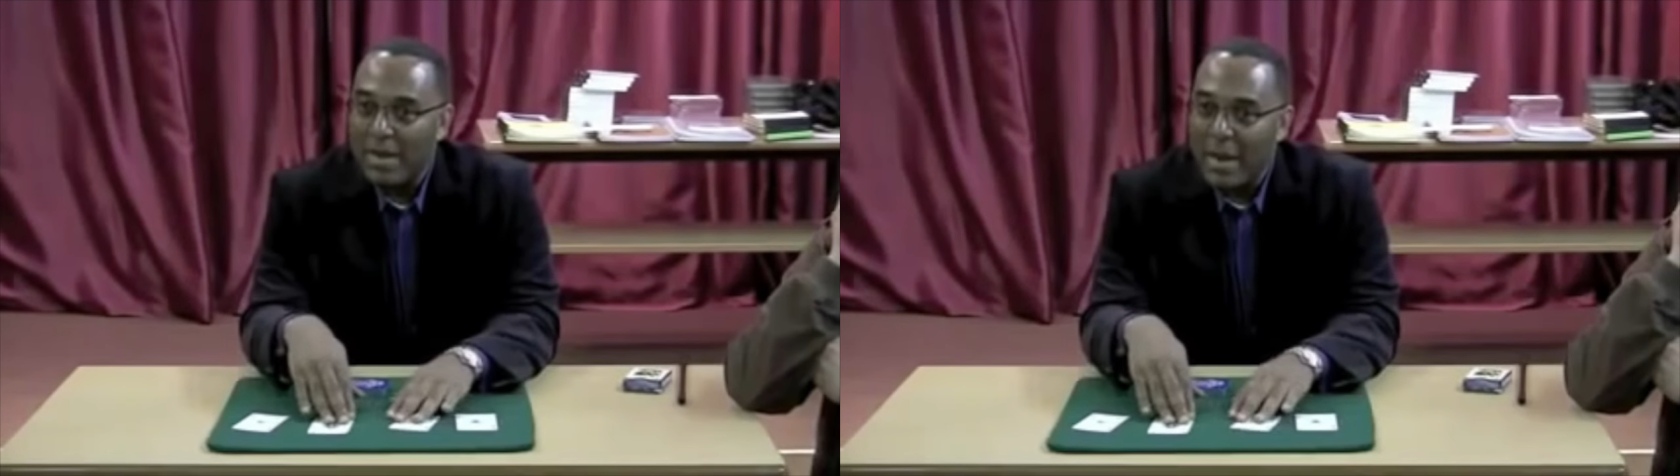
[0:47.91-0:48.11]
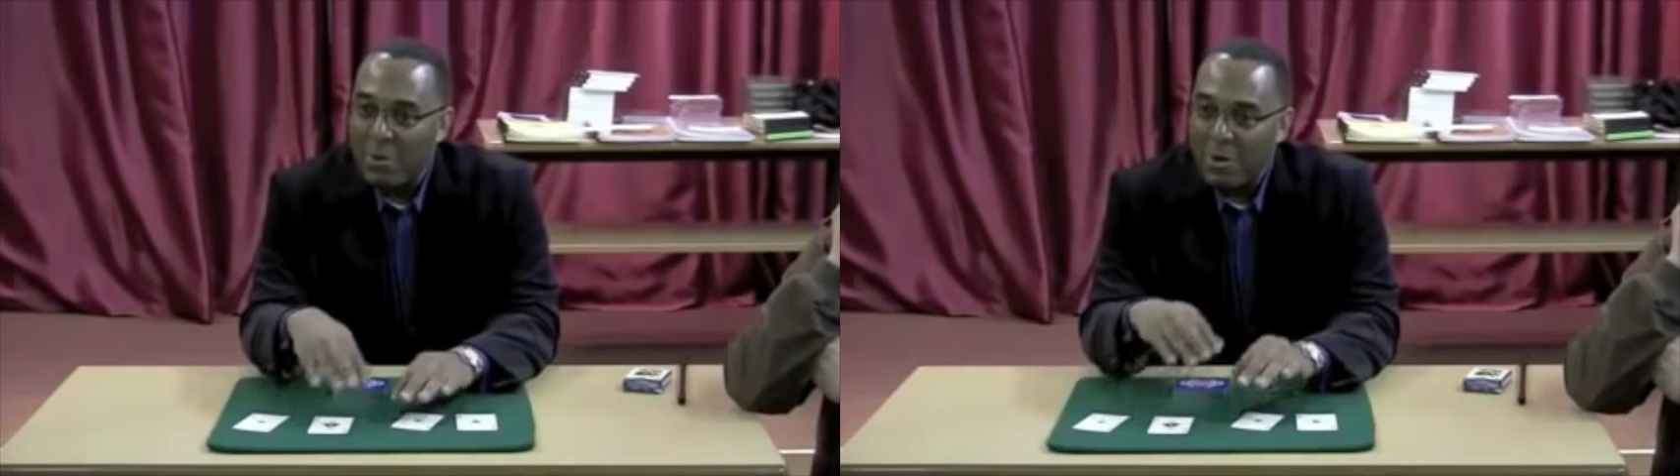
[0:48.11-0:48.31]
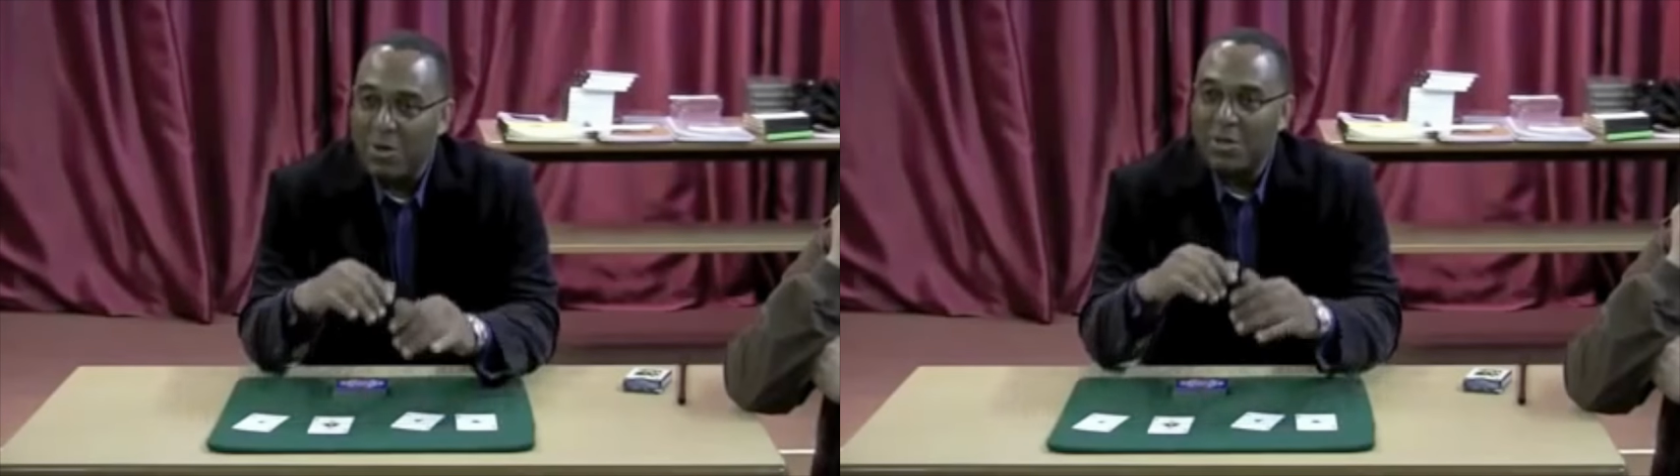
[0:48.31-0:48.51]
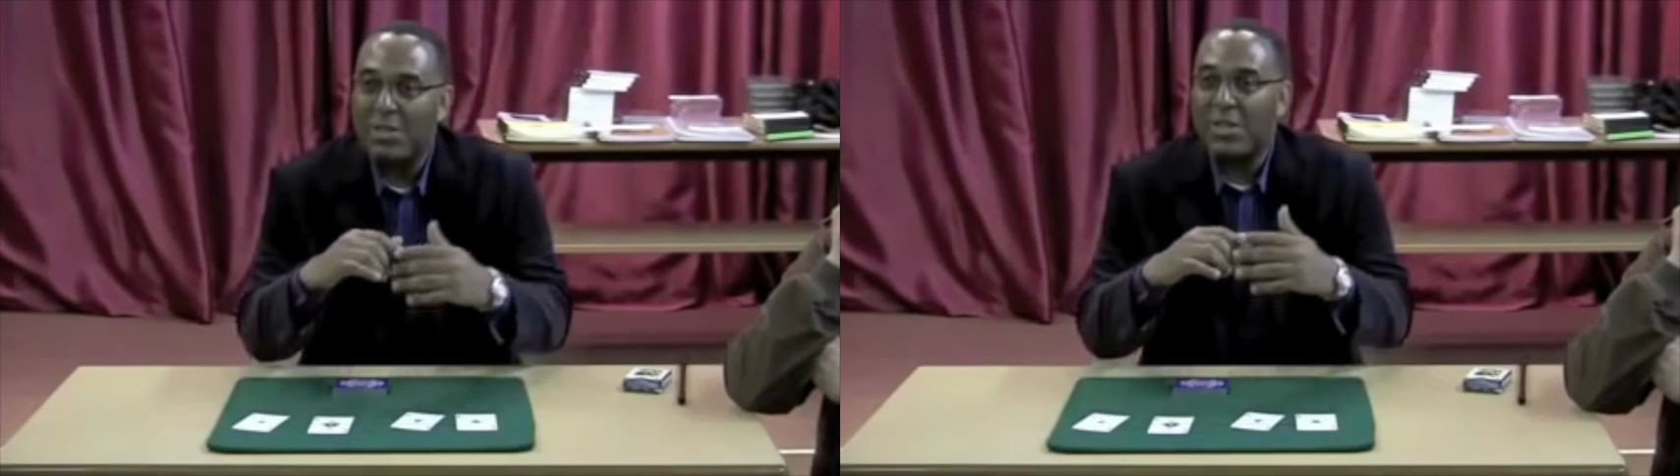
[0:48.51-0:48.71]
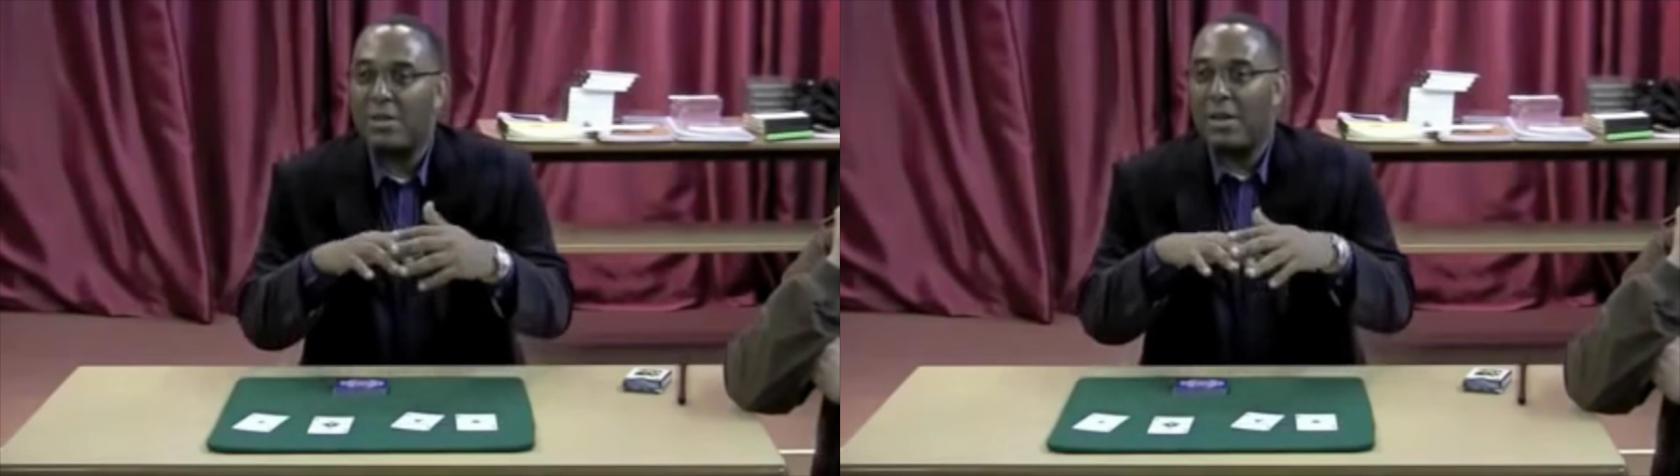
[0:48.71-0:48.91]
Now, when you
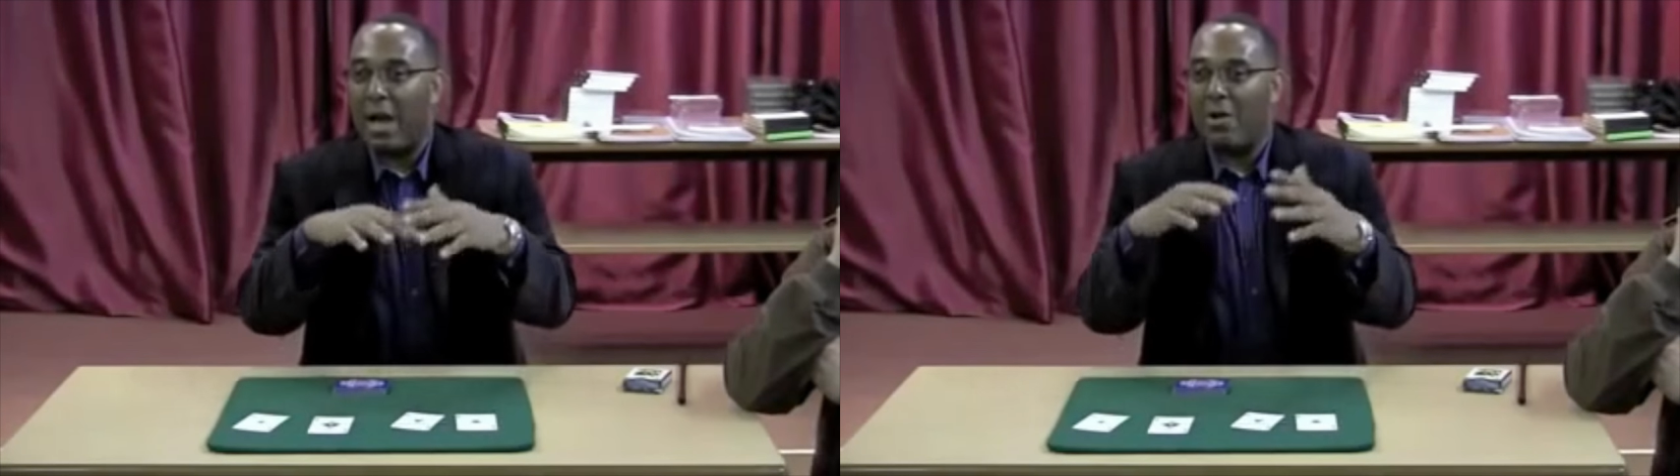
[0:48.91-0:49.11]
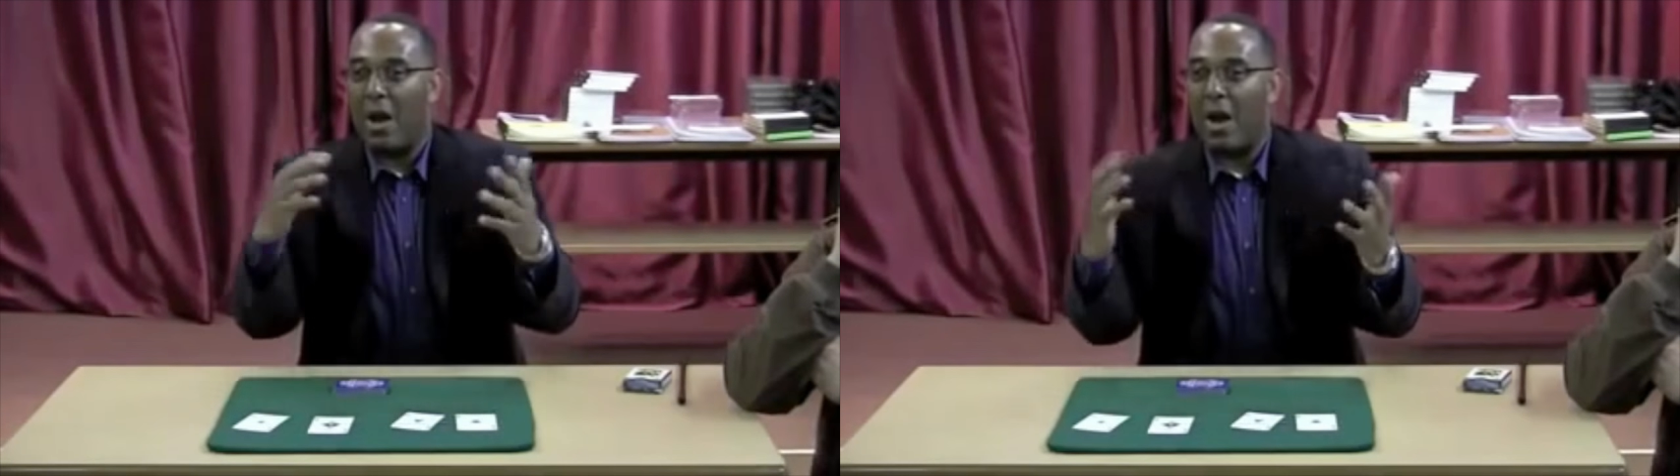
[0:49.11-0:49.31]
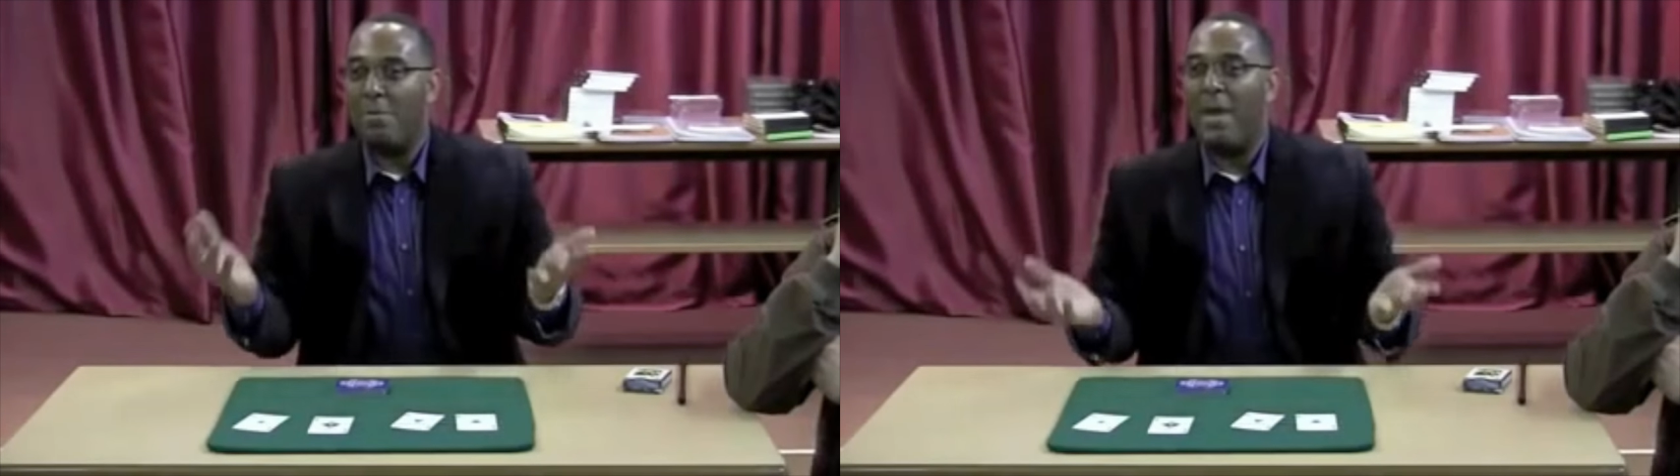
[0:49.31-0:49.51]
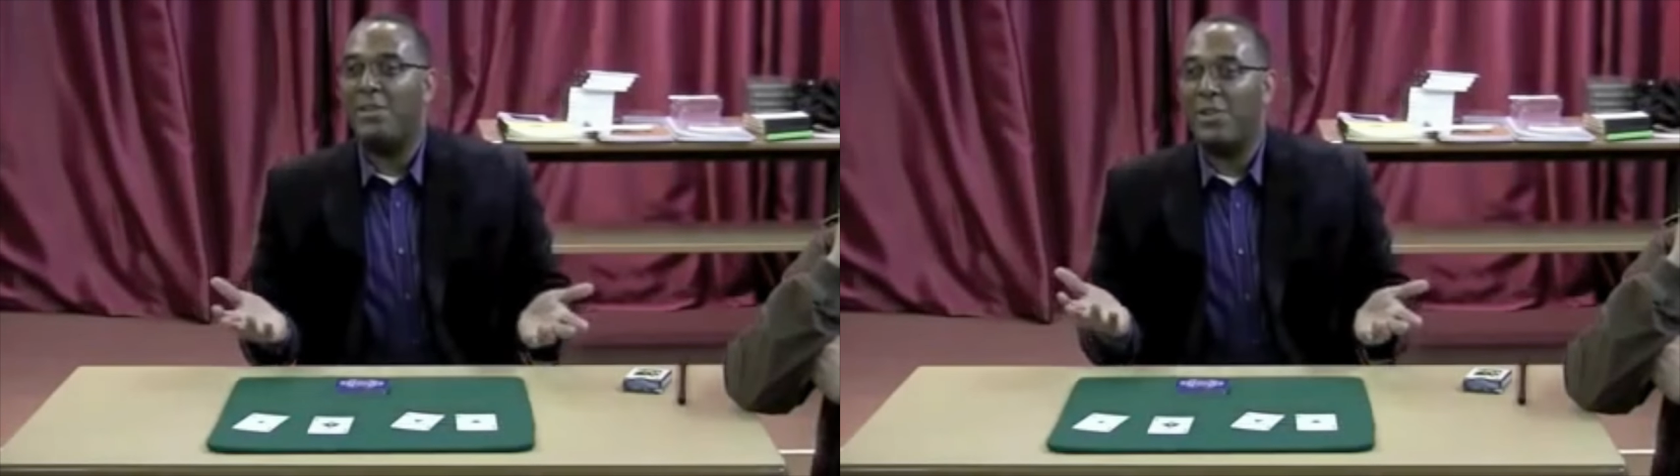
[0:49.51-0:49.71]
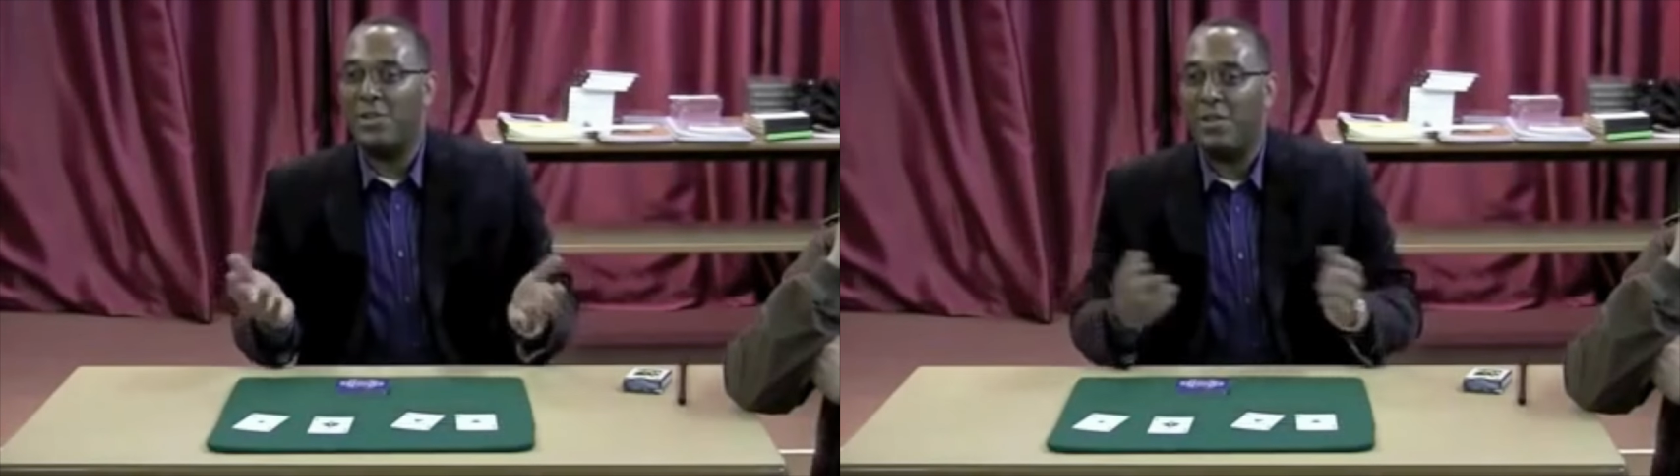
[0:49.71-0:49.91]
consider how card
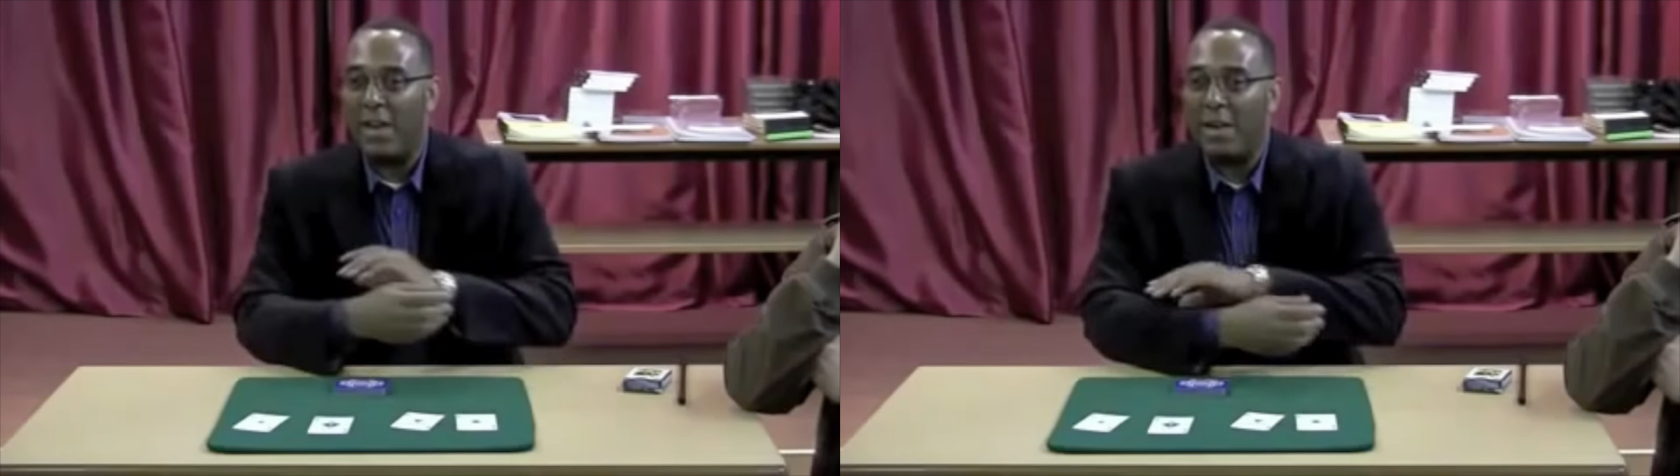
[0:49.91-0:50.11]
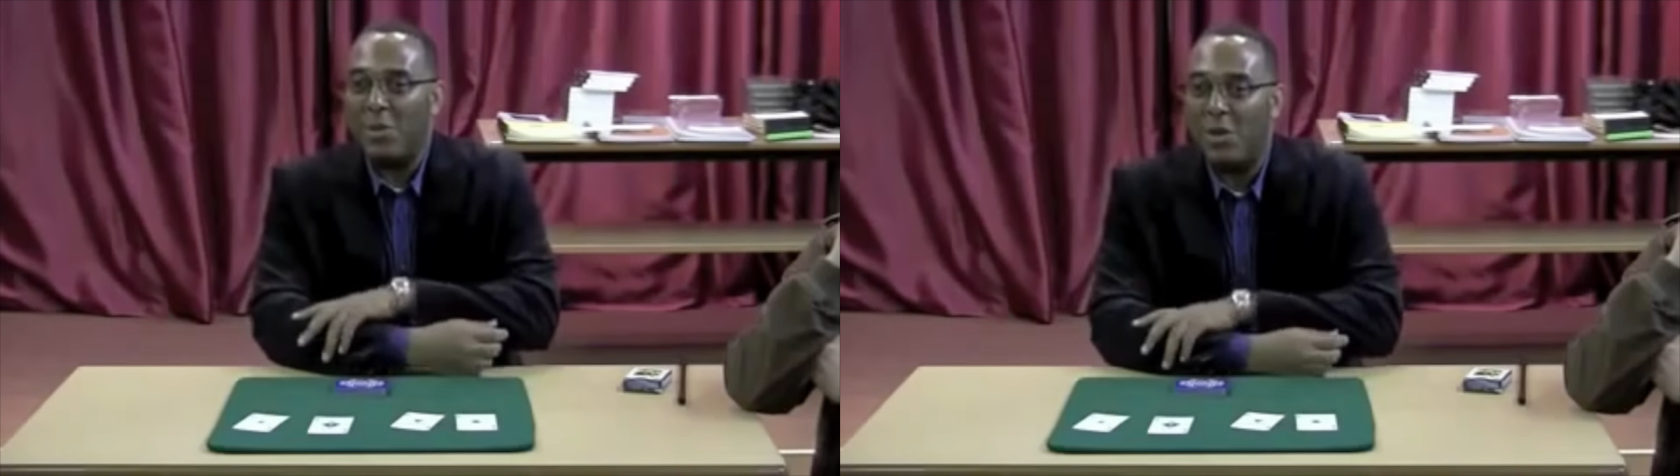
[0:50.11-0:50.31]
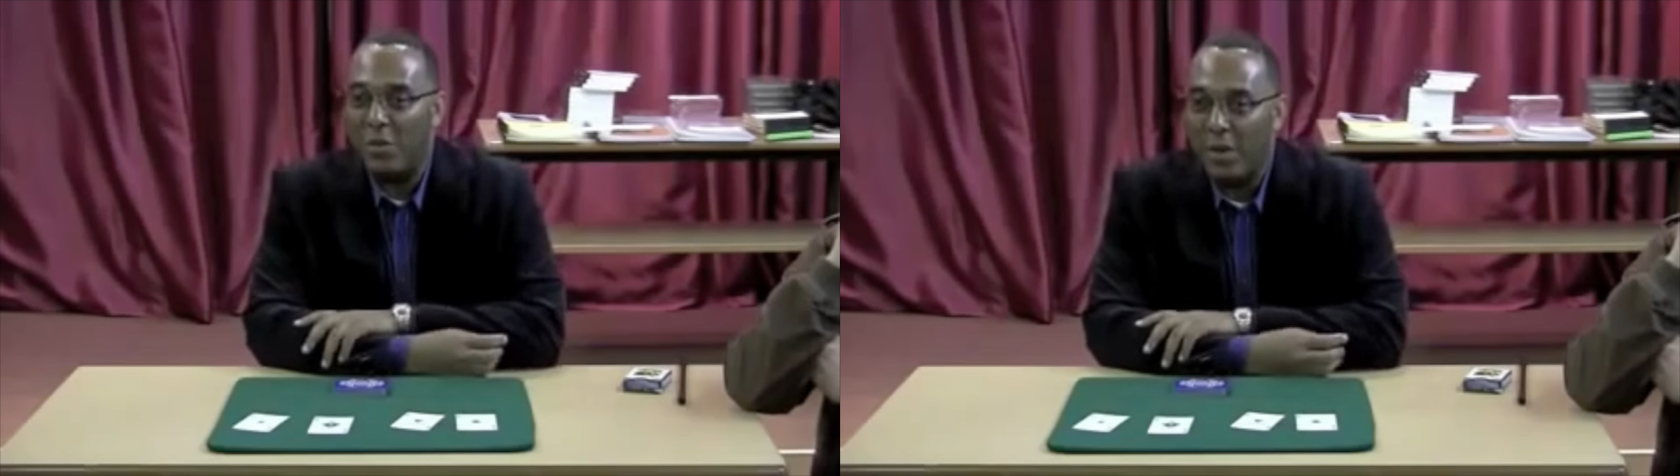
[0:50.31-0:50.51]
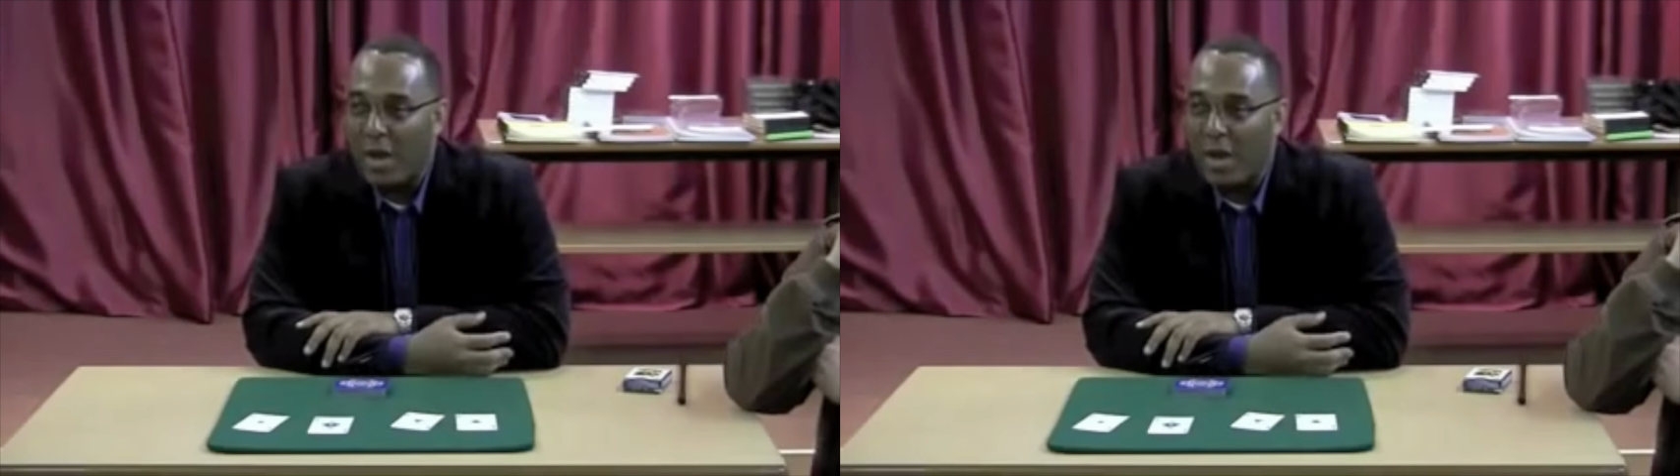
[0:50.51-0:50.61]
magic has developed over the